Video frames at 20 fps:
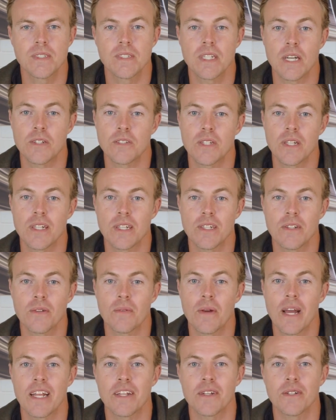Sounds a
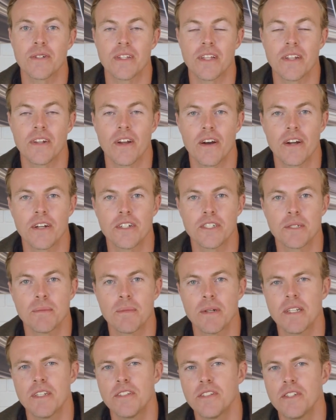little radical and harsh,
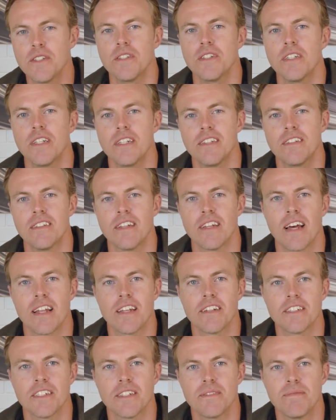but it's just in this
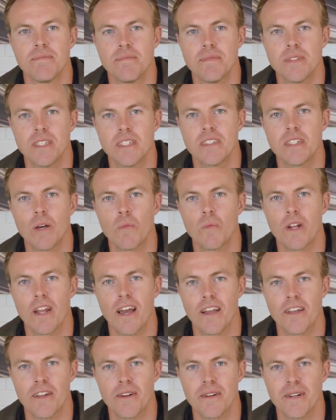analogy. It's somewhat
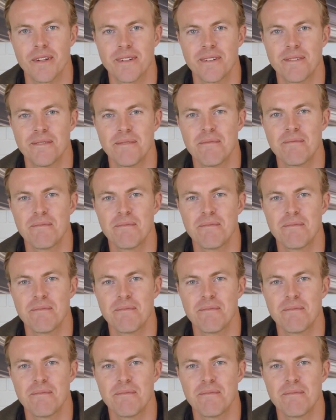accurate,